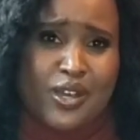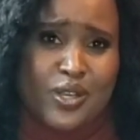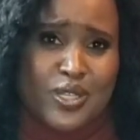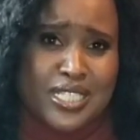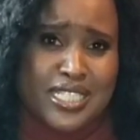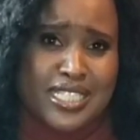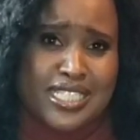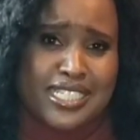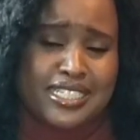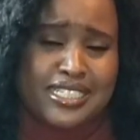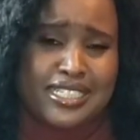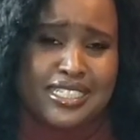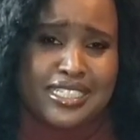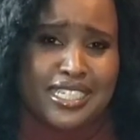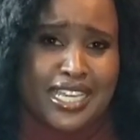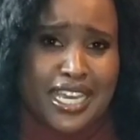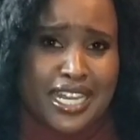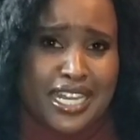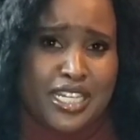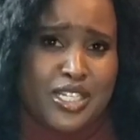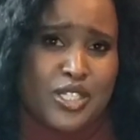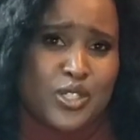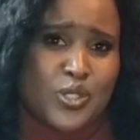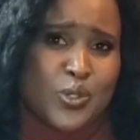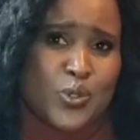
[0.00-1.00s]
I was still
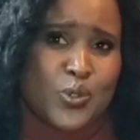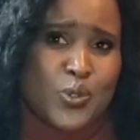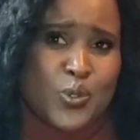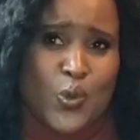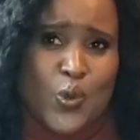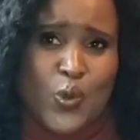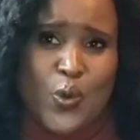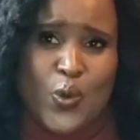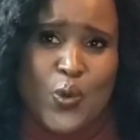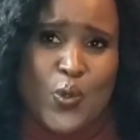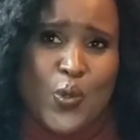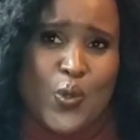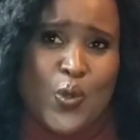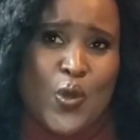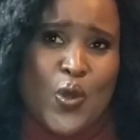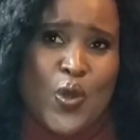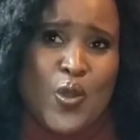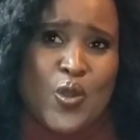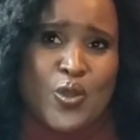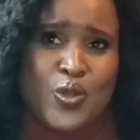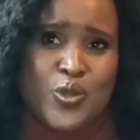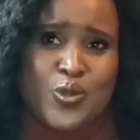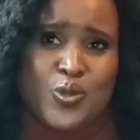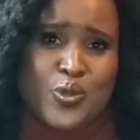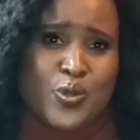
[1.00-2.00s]
getting to know,
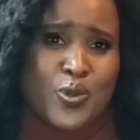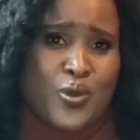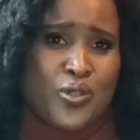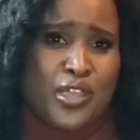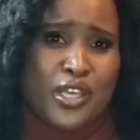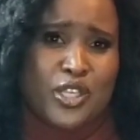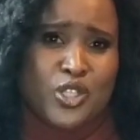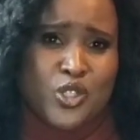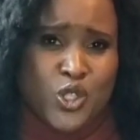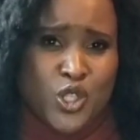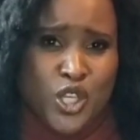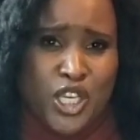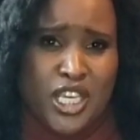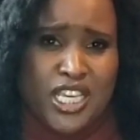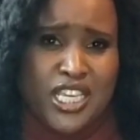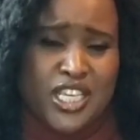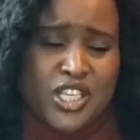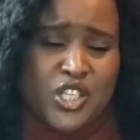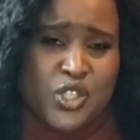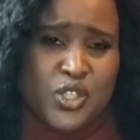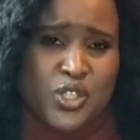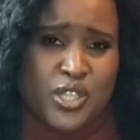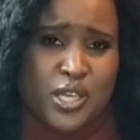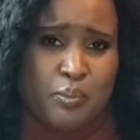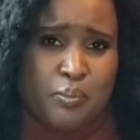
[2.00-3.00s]
the
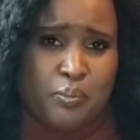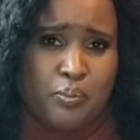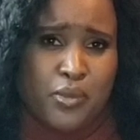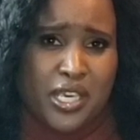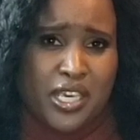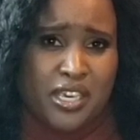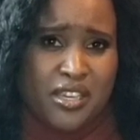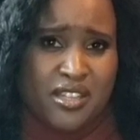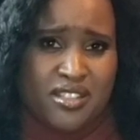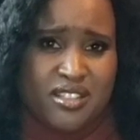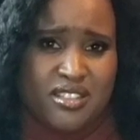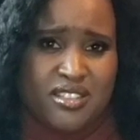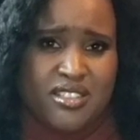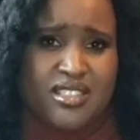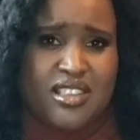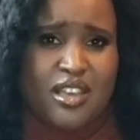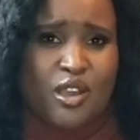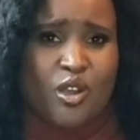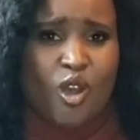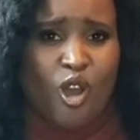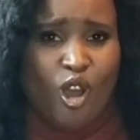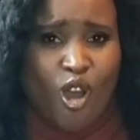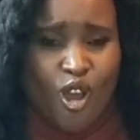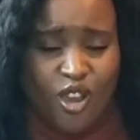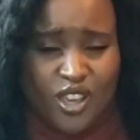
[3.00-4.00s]
change, the bills, the
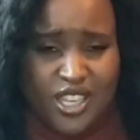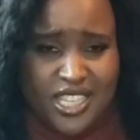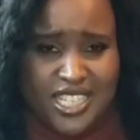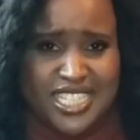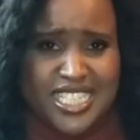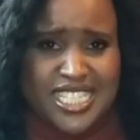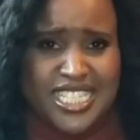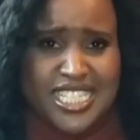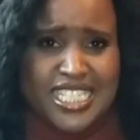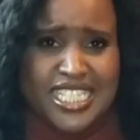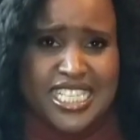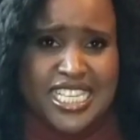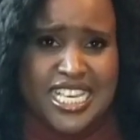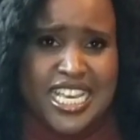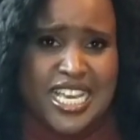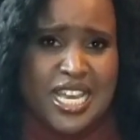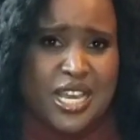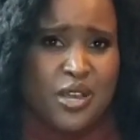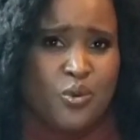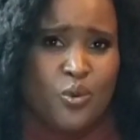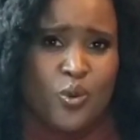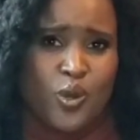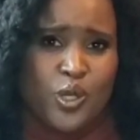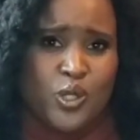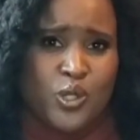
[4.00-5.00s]
coins,
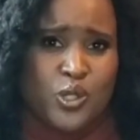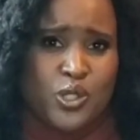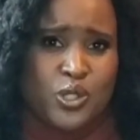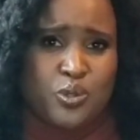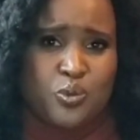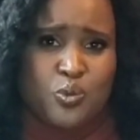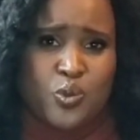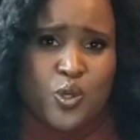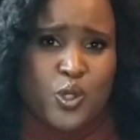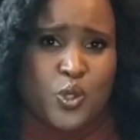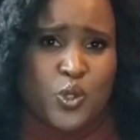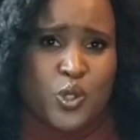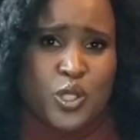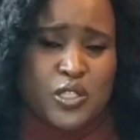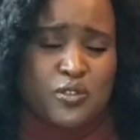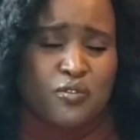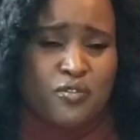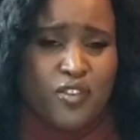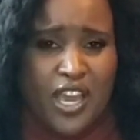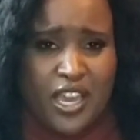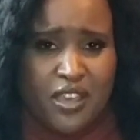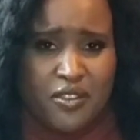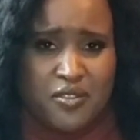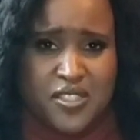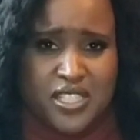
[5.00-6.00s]
what was
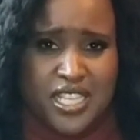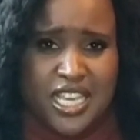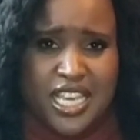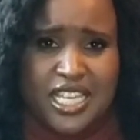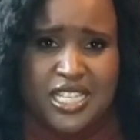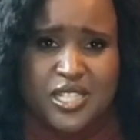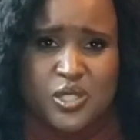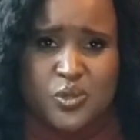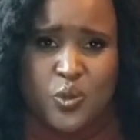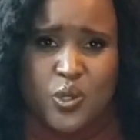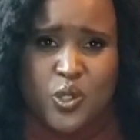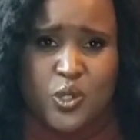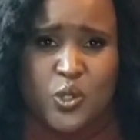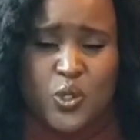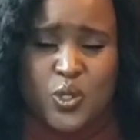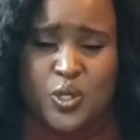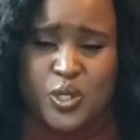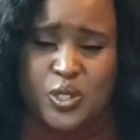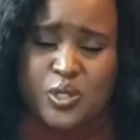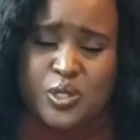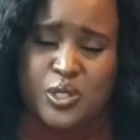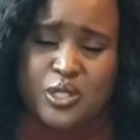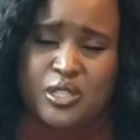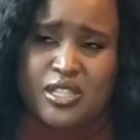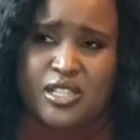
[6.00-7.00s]
5 cents, what
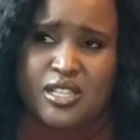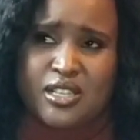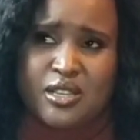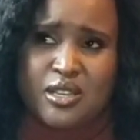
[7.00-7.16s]
was